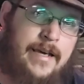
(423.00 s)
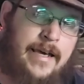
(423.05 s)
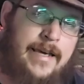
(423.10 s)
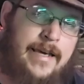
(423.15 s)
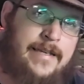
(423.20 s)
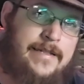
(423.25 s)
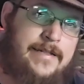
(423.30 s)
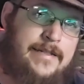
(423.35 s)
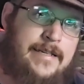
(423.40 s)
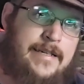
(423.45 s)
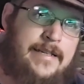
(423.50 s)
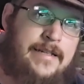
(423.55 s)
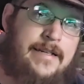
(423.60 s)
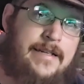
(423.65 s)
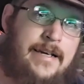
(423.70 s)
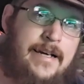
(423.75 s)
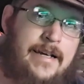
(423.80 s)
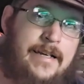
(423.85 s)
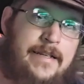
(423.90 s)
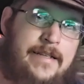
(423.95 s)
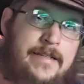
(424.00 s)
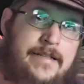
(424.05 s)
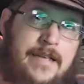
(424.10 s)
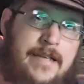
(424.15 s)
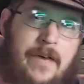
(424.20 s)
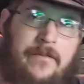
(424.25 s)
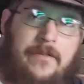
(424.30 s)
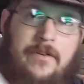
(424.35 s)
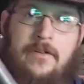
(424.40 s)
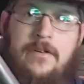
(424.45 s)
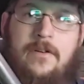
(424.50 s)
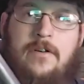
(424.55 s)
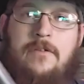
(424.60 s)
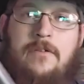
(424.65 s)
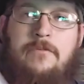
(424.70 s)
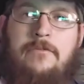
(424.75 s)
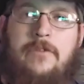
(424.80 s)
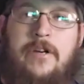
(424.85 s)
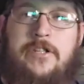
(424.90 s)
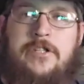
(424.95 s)
1897
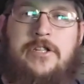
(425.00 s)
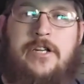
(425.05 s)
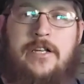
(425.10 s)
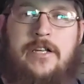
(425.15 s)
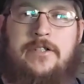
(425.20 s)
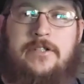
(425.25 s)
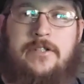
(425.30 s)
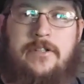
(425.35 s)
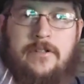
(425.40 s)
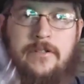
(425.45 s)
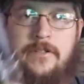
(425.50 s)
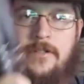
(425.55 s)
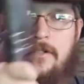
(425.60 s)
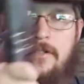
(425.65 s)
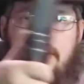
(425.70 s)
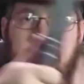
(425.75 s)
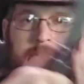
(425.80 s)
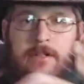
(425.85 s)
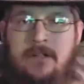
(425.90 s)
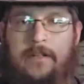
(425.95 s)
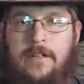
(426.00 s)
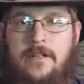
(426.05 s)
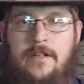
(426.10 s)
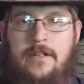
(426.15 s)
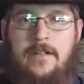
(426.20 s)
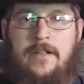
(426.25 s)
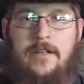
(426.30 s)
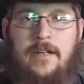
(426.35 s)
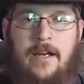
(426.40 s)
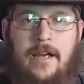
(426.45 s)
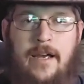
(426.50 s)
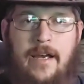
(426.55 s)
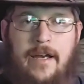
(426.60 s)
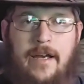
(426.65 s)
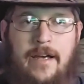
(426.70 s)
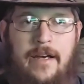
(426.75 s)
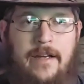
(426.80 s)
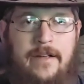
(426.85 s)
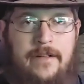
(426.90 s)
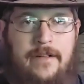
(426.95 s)
Winchester.
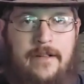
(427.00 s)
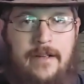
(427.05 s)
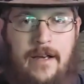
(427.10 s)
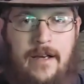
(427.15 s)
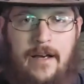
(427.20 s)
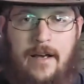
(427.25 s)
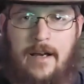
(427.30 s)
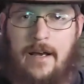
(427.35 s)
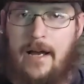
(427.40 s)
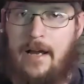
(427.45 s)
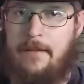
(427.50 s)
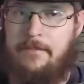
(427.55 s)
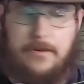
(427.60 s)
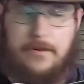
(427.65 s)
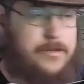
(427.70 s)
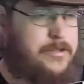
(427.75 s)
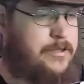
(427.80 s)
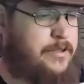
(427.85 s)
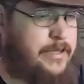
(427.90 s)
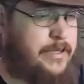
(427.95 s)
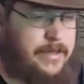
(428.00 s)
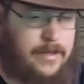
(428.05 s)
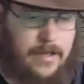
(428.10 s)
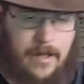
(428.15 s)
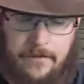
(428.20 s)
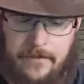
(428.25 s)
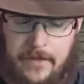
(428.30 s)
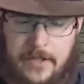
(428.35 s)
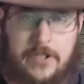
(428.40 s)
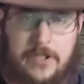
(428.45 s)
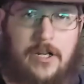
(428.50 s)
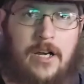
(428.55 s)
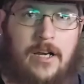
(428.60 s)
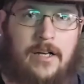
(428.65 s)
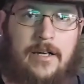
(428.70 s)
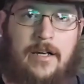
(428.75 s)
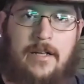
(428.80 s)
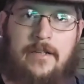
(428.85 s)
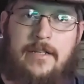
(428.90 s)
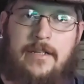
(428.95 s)
And I personally love this
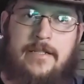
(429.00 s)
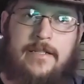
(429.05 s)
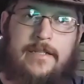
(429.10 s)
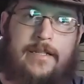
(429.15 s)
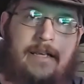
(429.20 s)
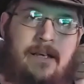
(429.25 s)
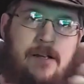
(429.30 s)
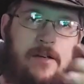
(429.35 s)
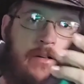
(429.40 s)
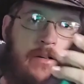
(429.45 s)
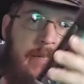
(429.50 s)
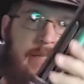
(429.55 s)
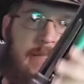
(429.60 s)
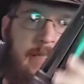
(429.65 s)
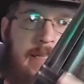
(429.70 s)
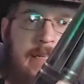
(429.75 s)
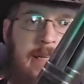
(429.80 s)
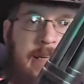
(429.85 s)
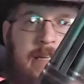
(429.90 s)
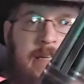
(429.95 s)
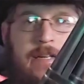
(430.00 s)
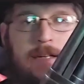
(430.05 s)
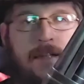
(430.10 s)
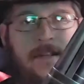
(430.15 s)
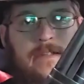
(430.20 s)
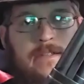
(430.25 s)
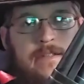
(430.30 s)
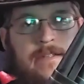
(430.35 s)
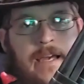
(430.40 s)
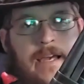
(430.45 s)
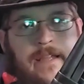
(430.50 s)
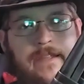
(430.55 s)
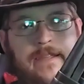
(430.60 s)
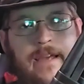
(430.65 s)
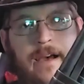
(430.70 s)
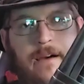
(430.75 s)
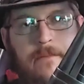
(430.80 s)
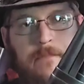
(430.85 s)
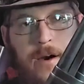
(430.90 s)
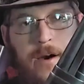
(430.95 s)
shotgun. This here is the
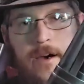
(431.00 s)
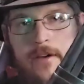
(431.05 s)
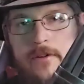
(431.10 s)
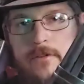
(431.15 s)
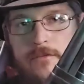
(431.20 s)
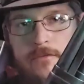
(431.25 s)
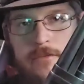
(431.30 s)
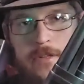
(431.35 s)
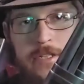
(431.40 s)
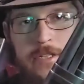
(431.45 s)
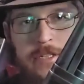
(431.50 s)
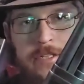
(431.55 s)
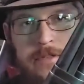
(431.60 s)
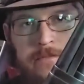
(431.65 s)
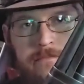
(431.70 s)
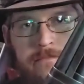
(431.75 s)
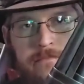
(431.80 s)
takedown model, which